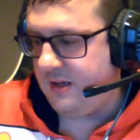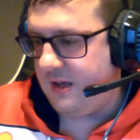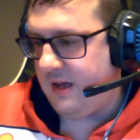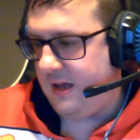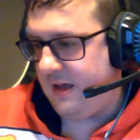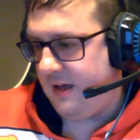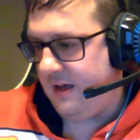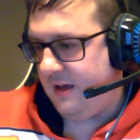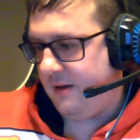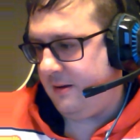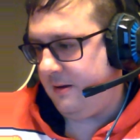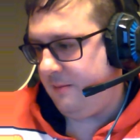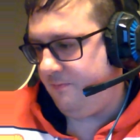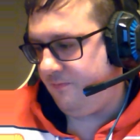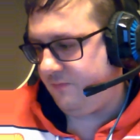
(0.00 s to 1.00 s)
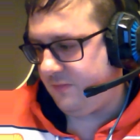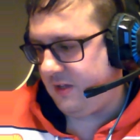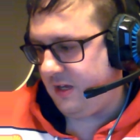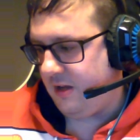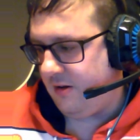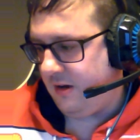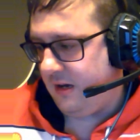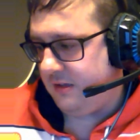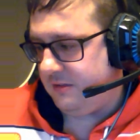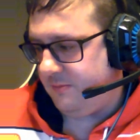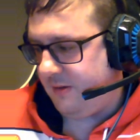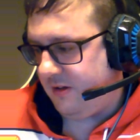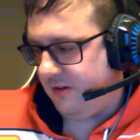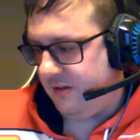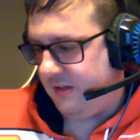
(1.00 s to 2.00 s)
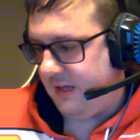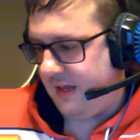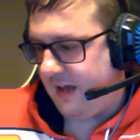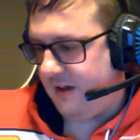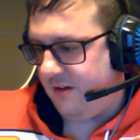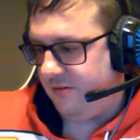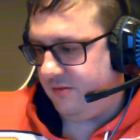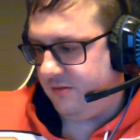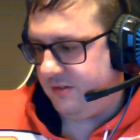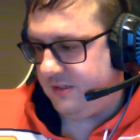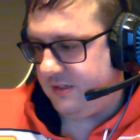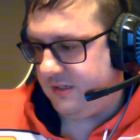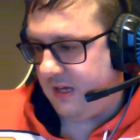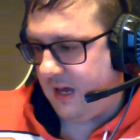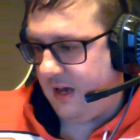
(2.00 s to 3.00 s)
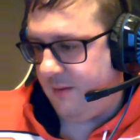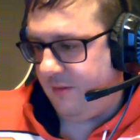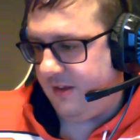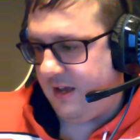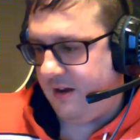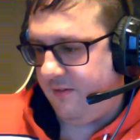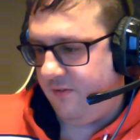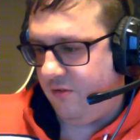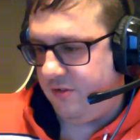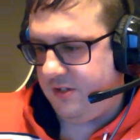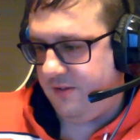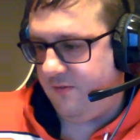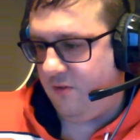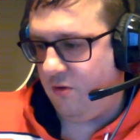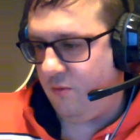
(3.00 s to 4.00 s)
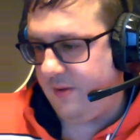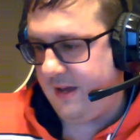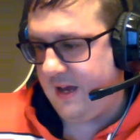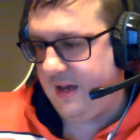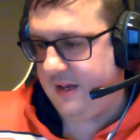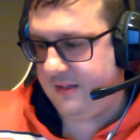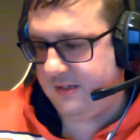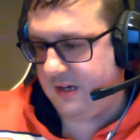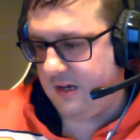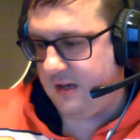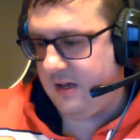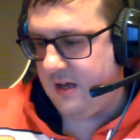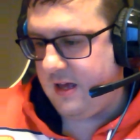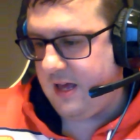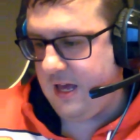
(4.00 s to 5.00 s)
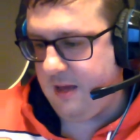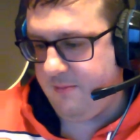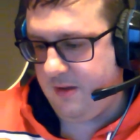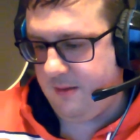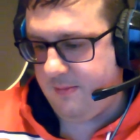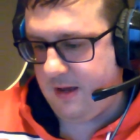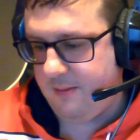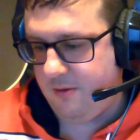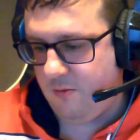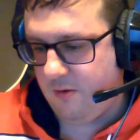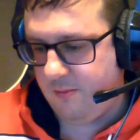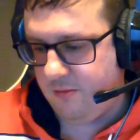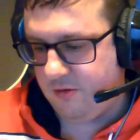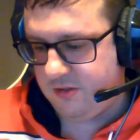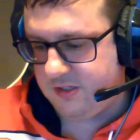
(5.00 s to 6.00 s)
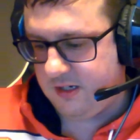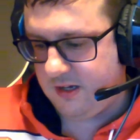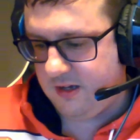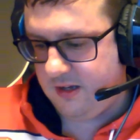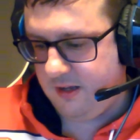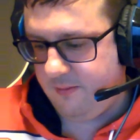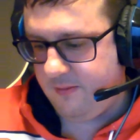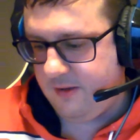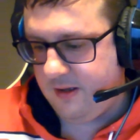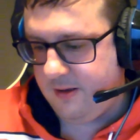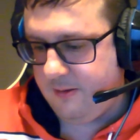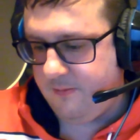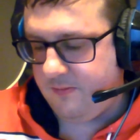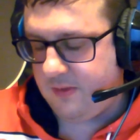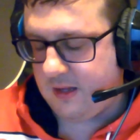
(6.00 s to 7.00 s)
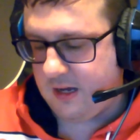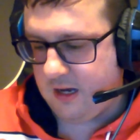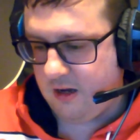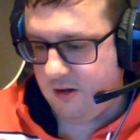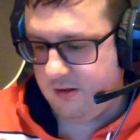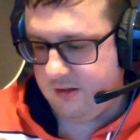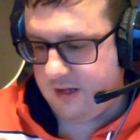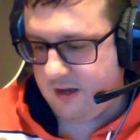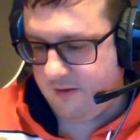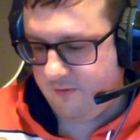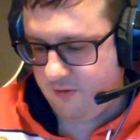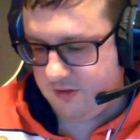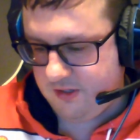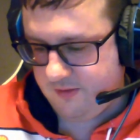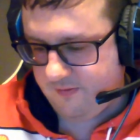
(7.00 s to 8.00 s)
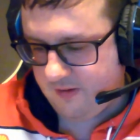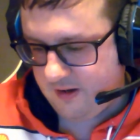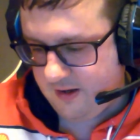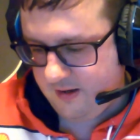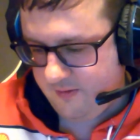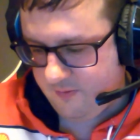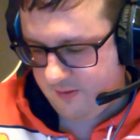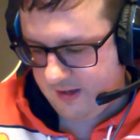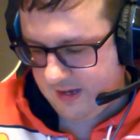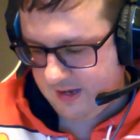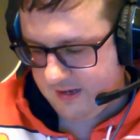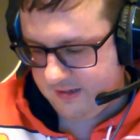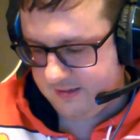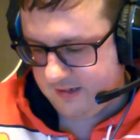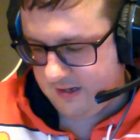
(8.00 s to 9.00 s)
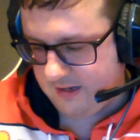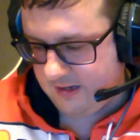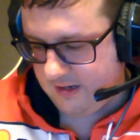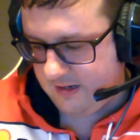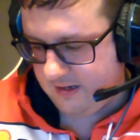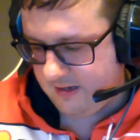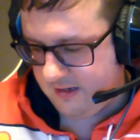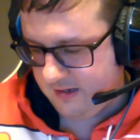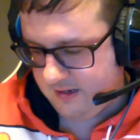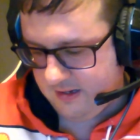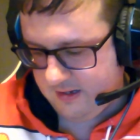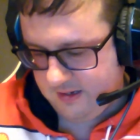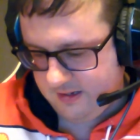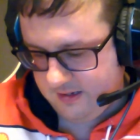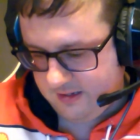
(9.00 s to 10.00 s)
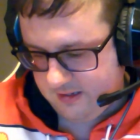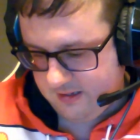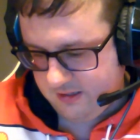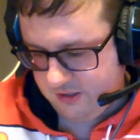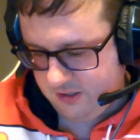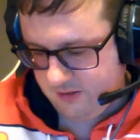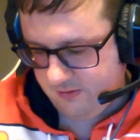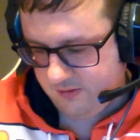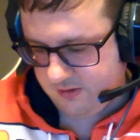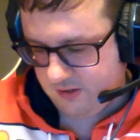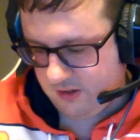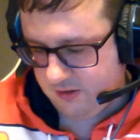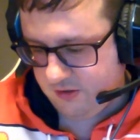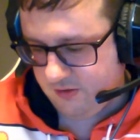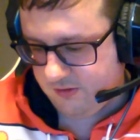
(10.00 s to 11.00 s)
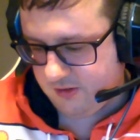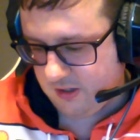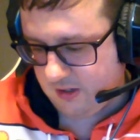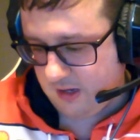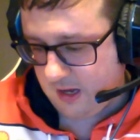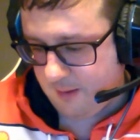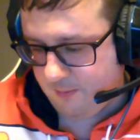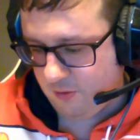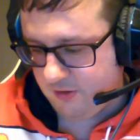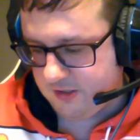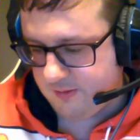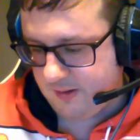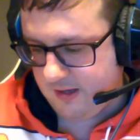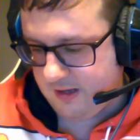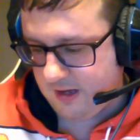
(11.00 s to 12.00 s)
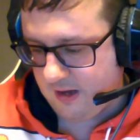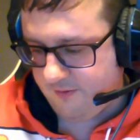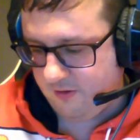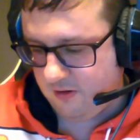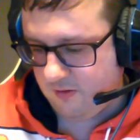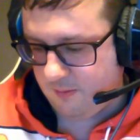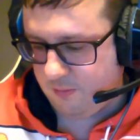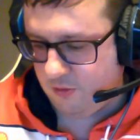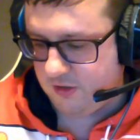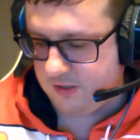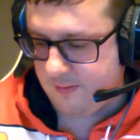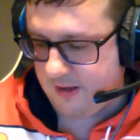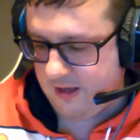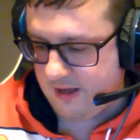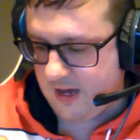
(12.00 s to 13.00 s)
It hasn't been on the Nows. On Now 44, we had Hit Me Baby One More Time. On Now 45, we had her follow up Born to Make You